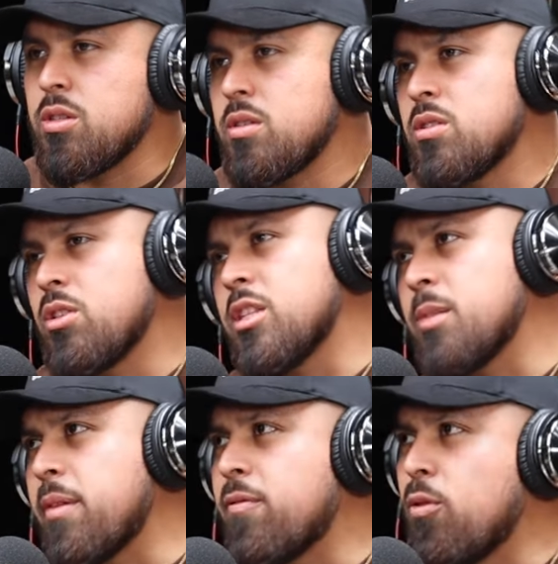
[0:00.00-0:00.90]
do you, much. Do you
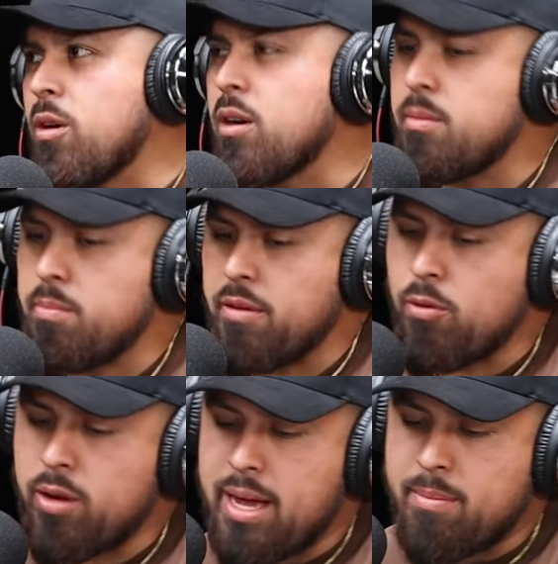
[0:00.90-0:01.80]
think before
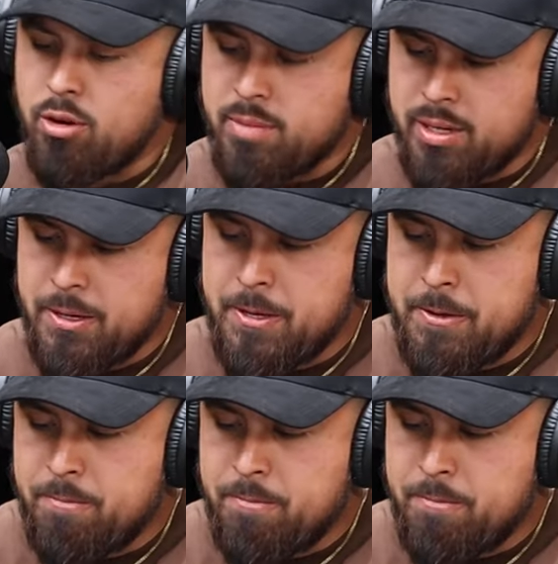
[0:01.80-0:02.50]
before that moment?